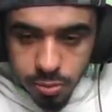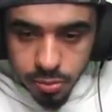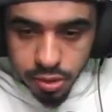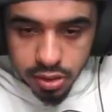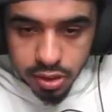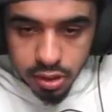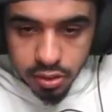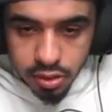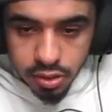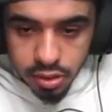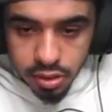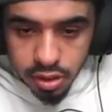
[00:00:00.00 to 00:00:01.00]
him right now.
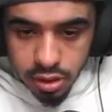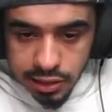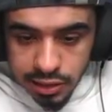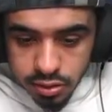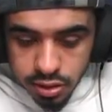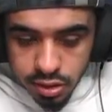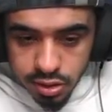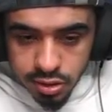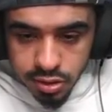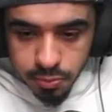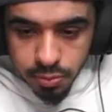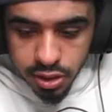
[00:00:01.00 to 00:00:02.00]
I'll take his
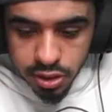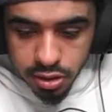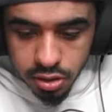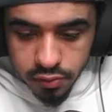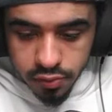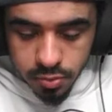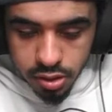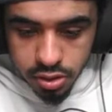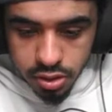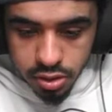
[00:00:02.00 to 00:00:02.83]
skill page, thank you very much.